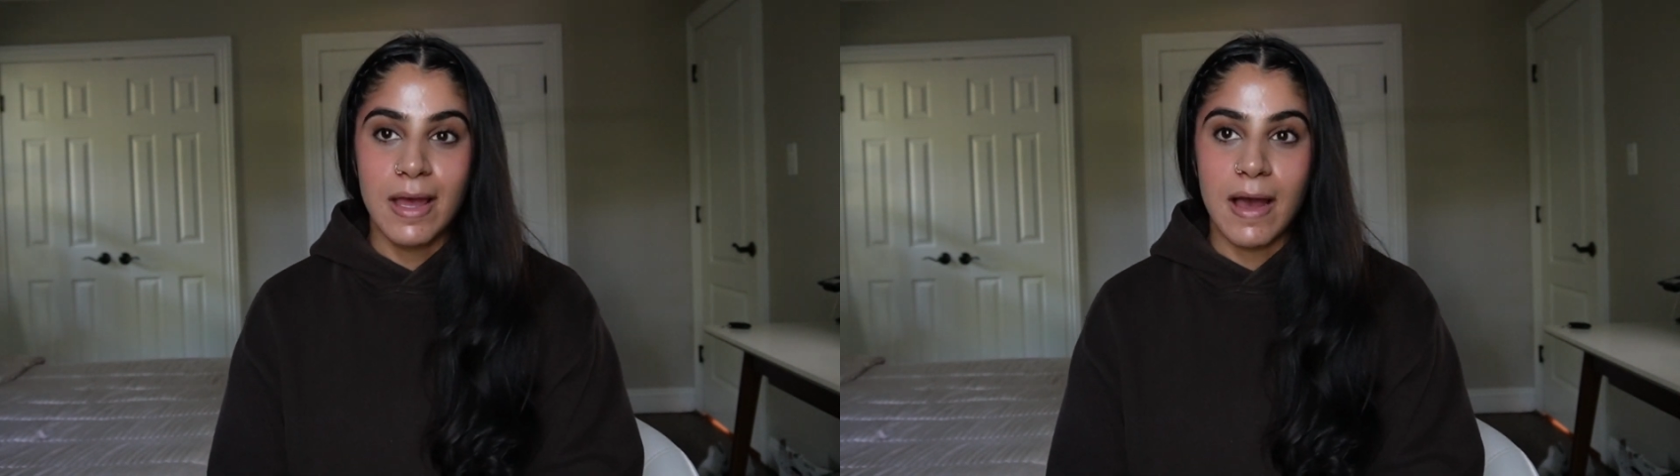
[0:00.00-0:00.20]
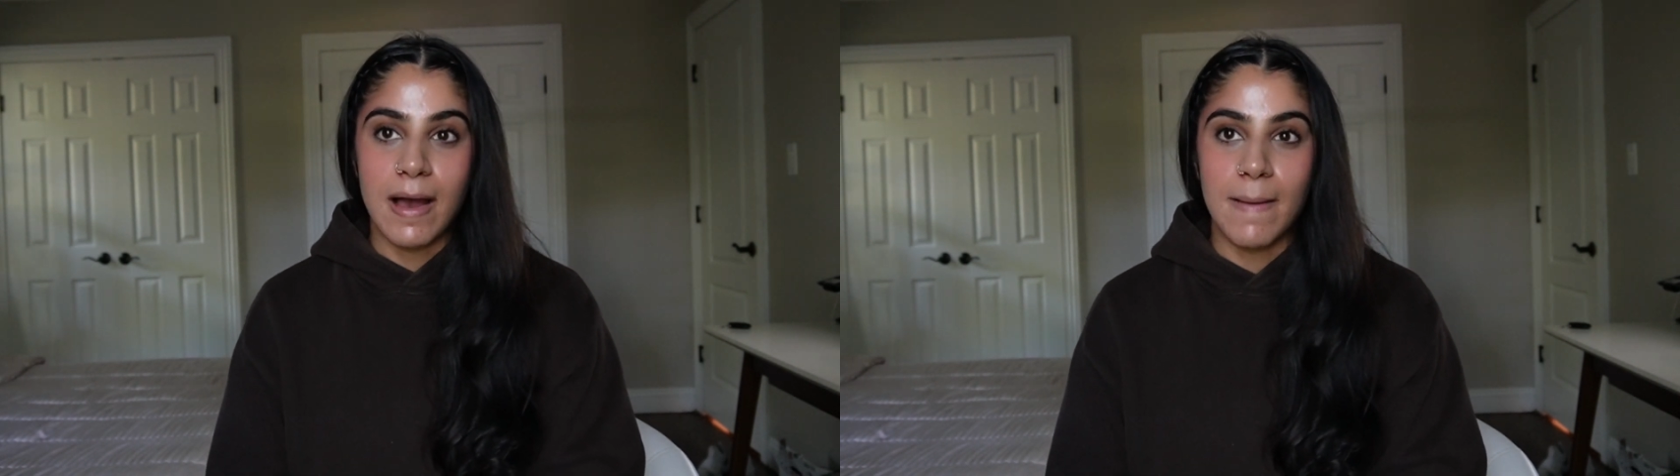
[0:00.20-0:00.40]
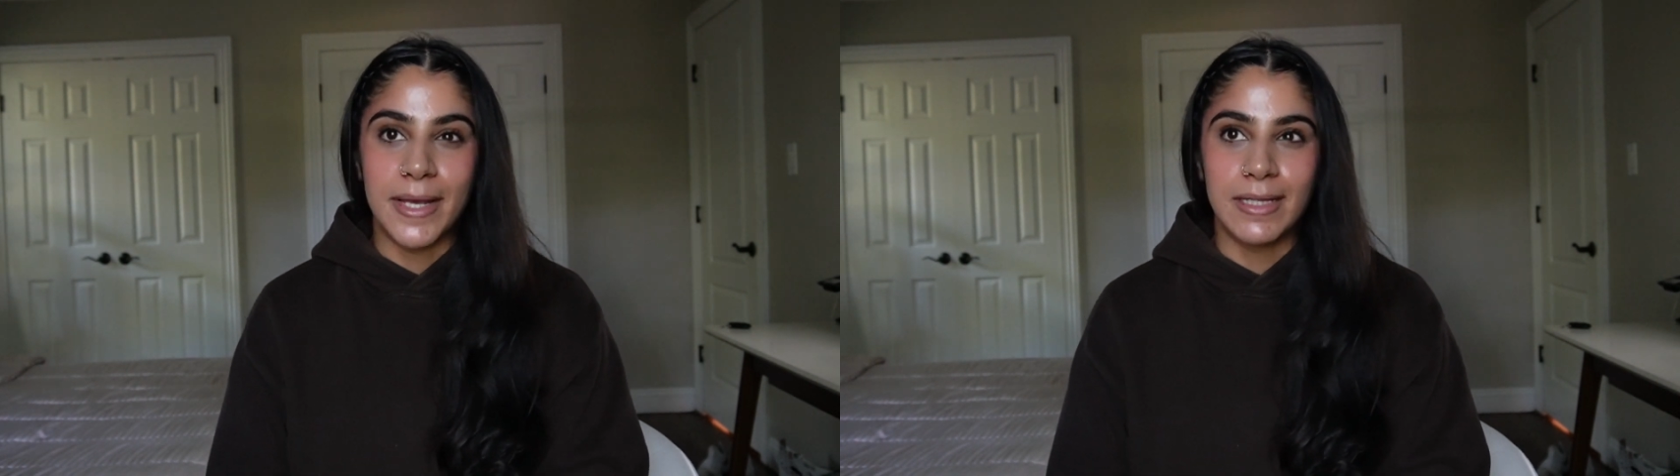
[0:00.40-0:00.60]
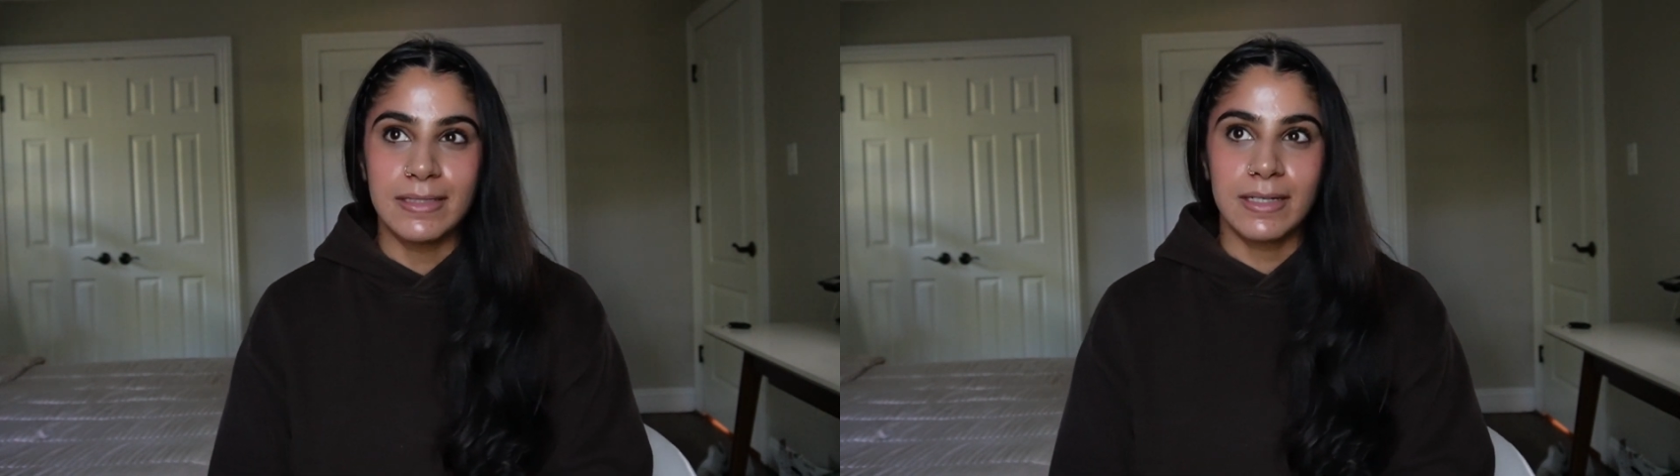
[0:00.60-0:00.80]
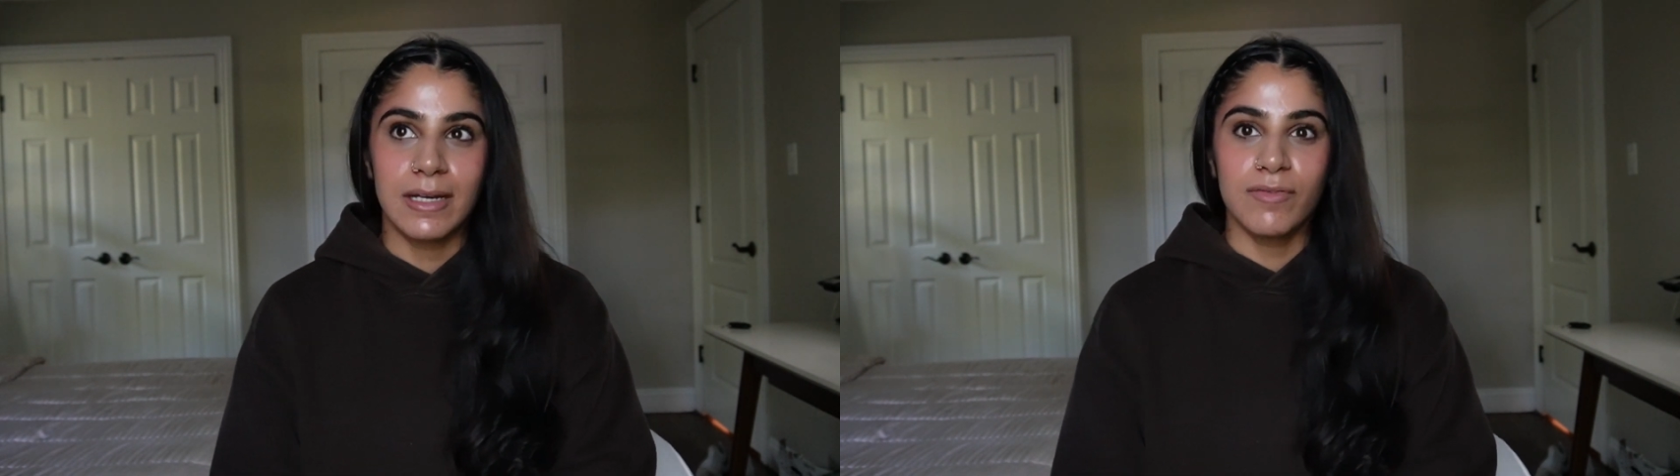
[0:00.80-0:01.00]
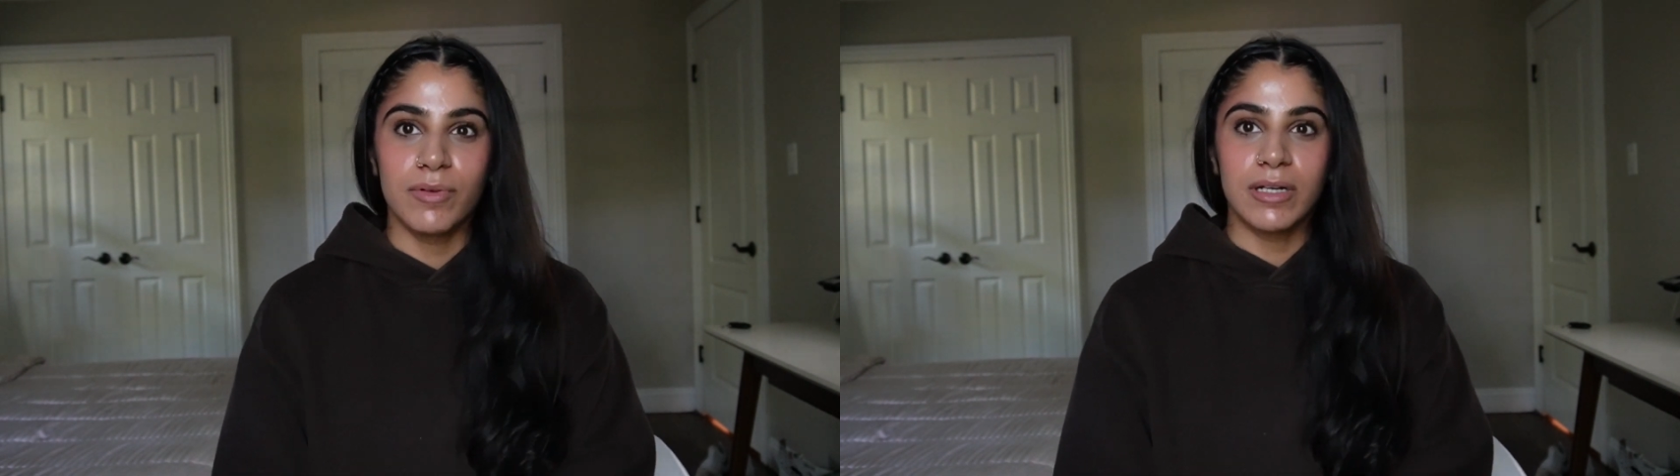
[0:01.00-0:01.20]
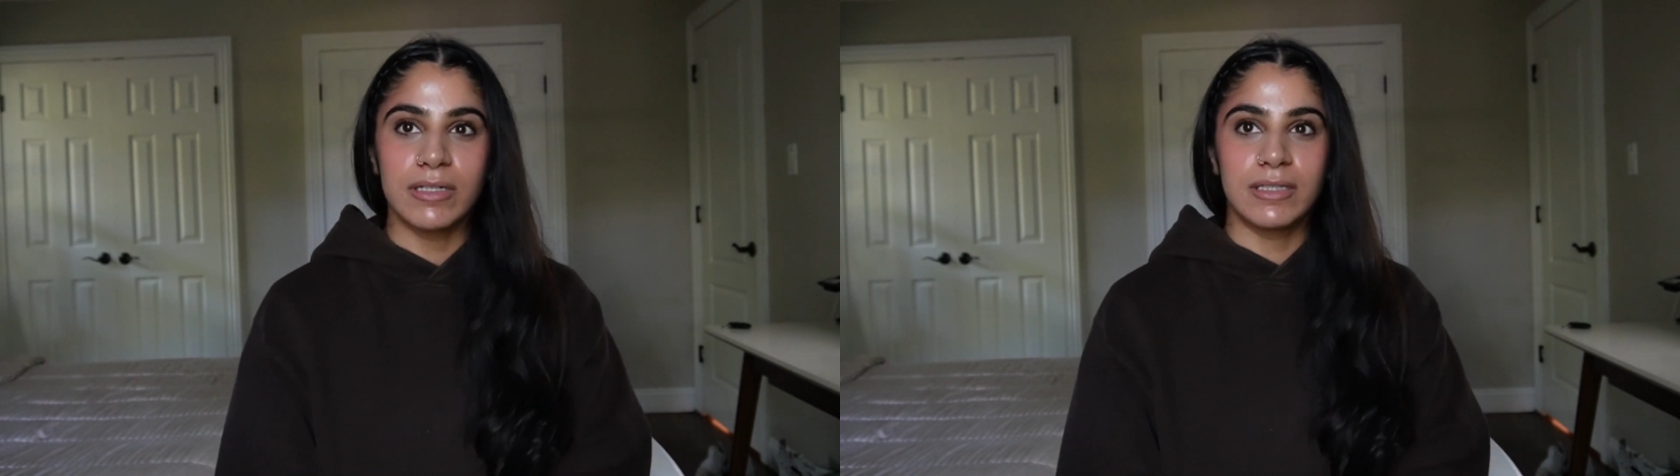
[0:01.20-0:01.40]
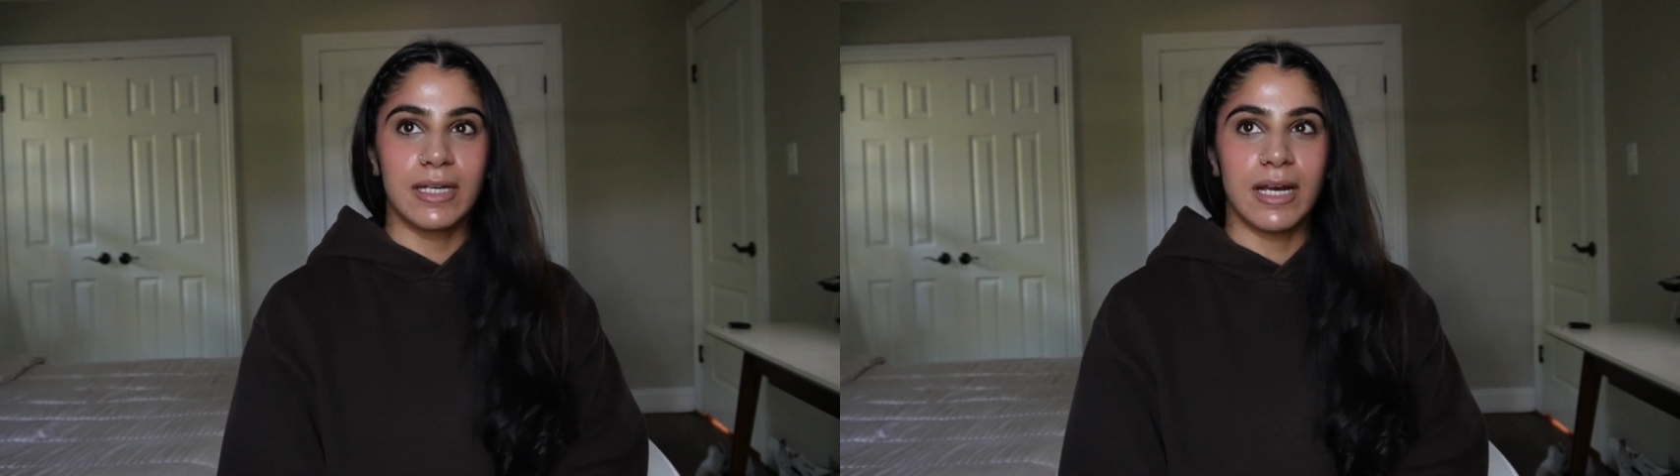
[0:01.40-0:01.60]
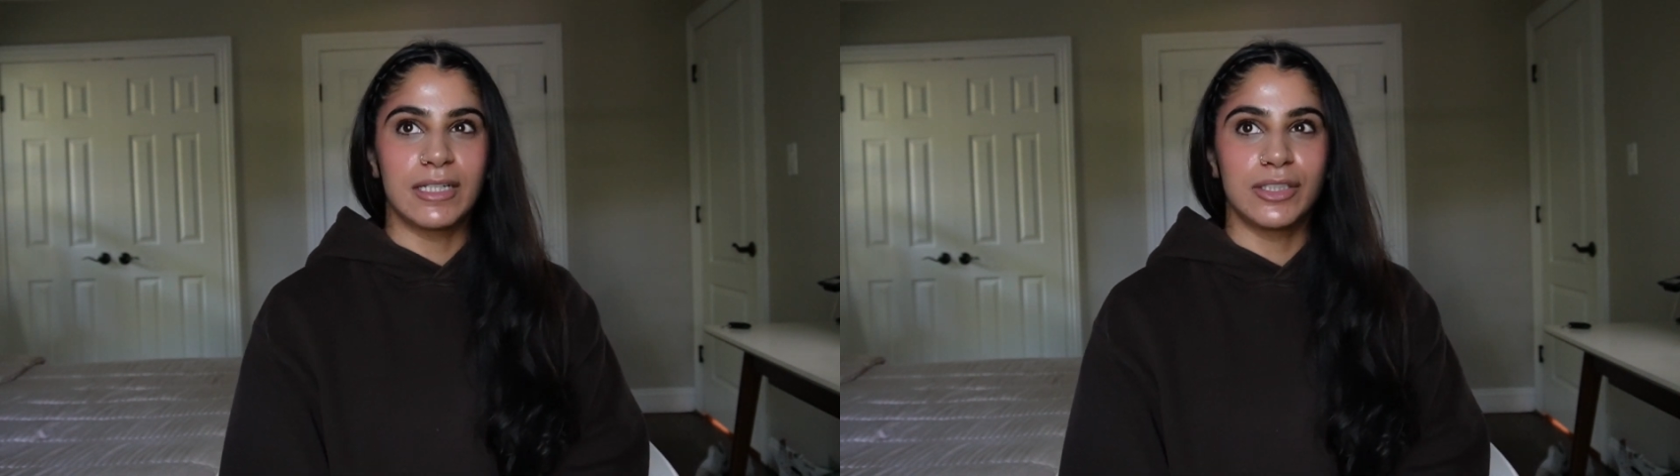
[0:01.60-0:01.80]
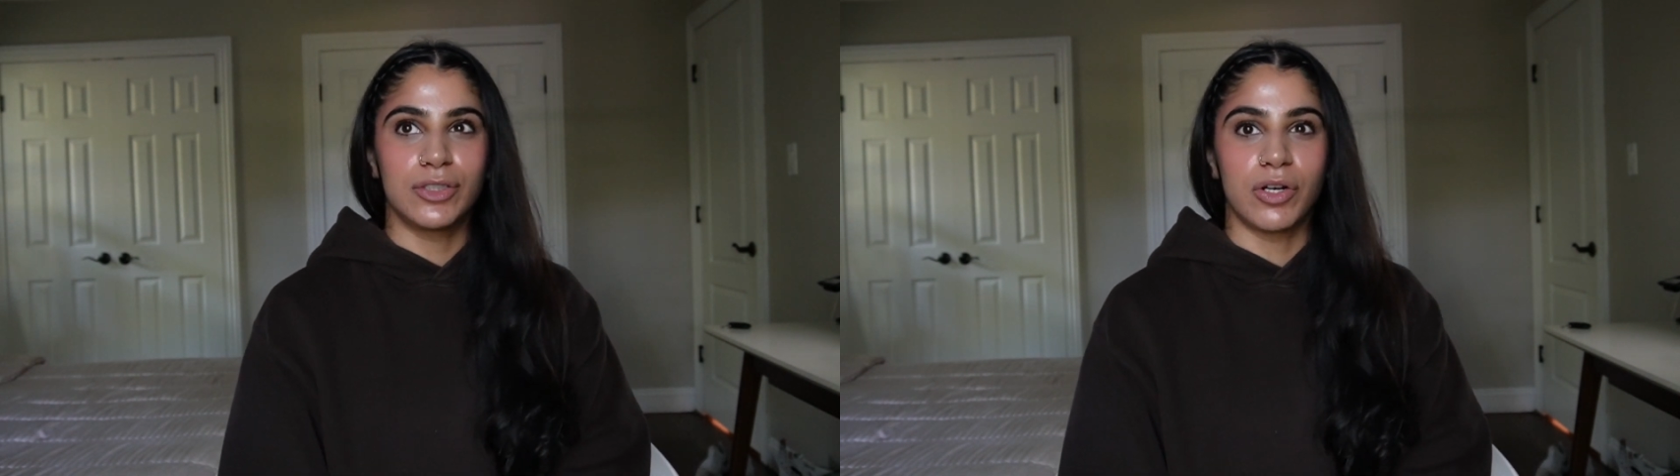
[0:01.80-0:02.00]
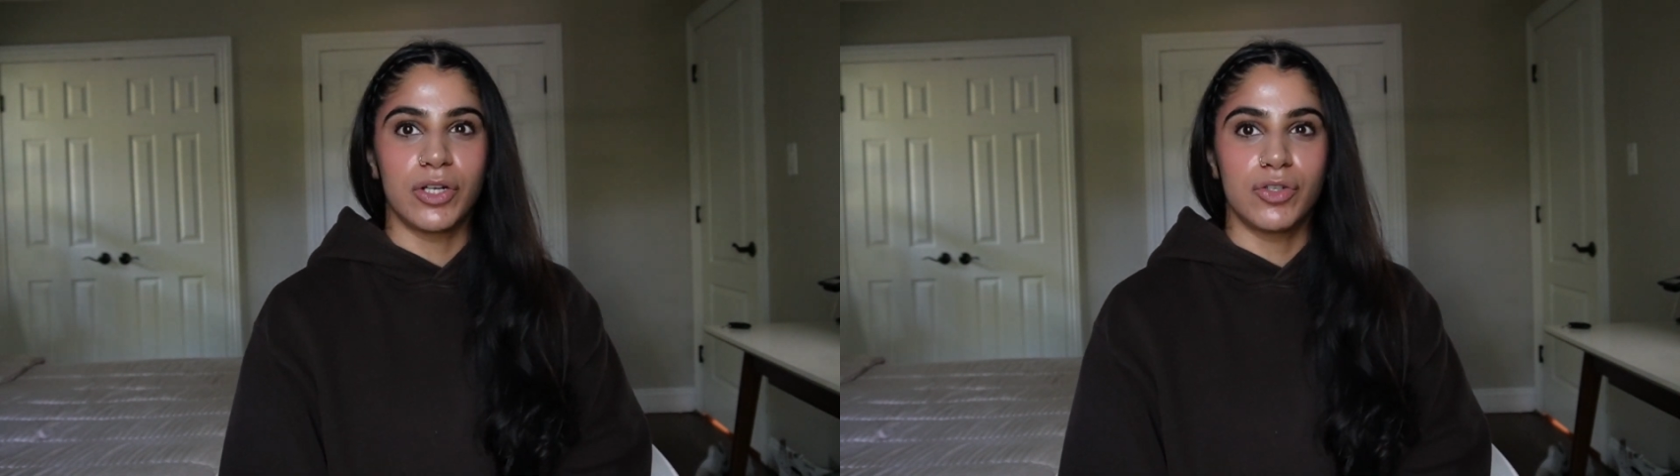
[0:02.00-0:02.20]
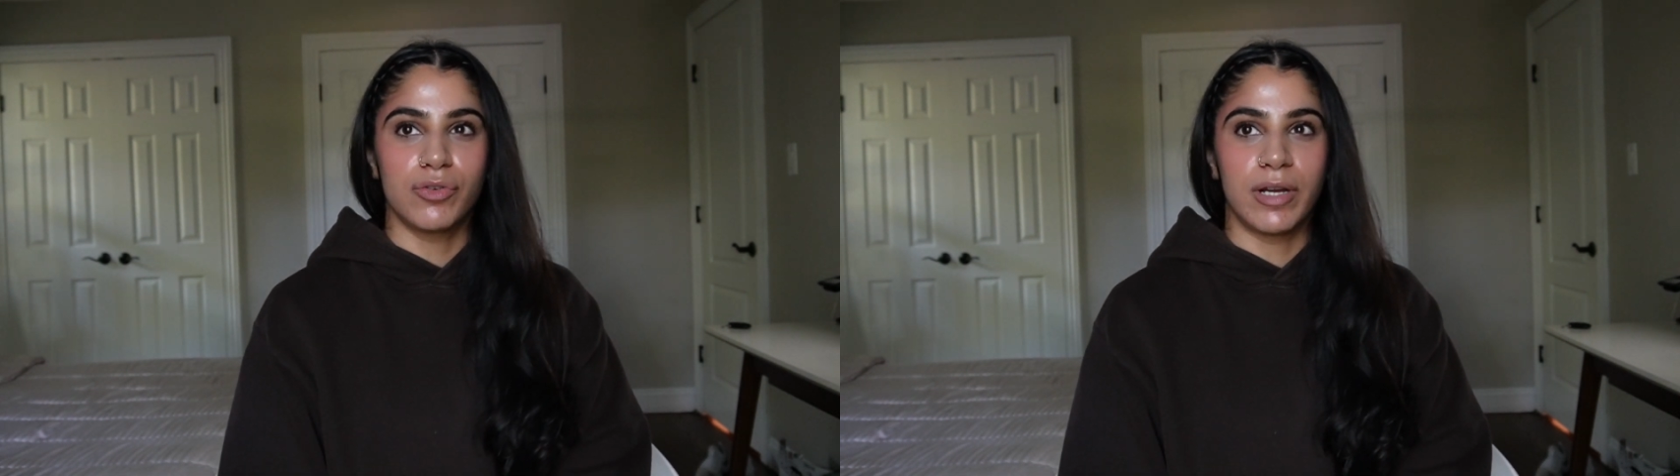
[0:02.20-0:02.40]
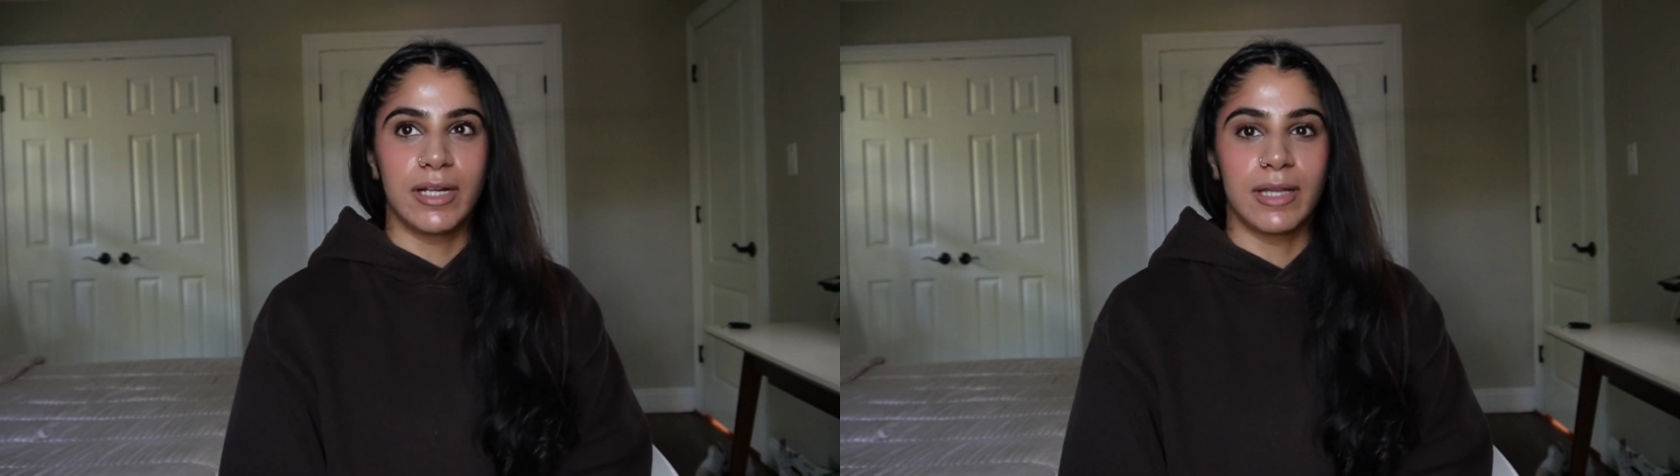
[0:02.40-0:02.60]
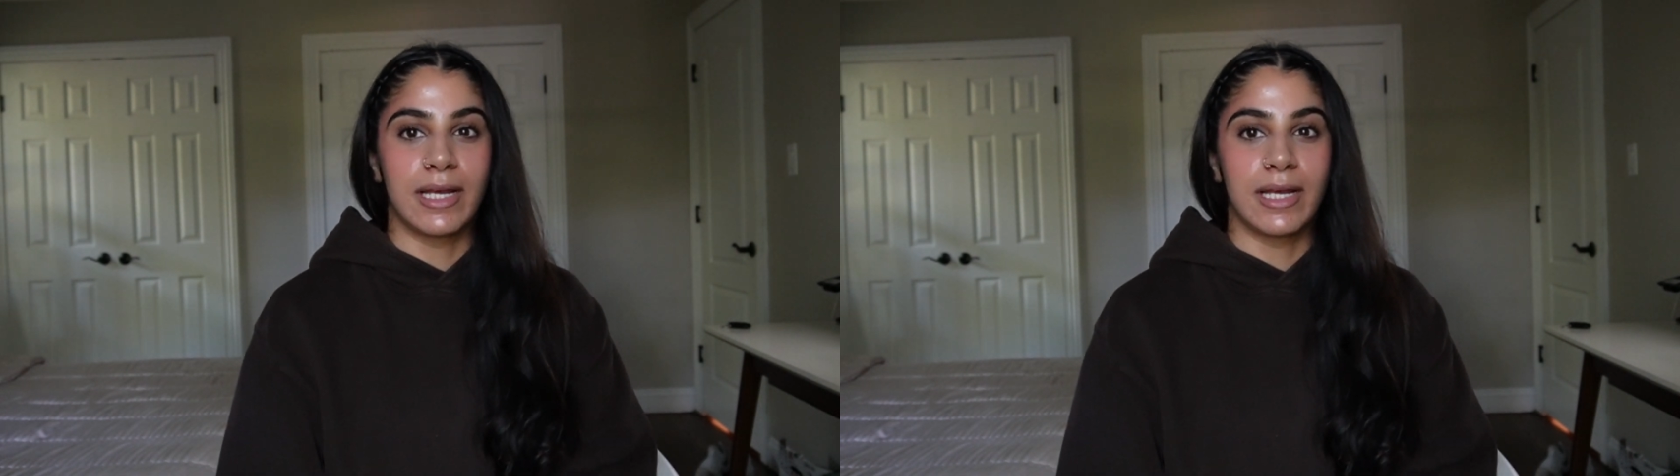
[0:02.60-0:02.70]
And that's kind of where I say I started training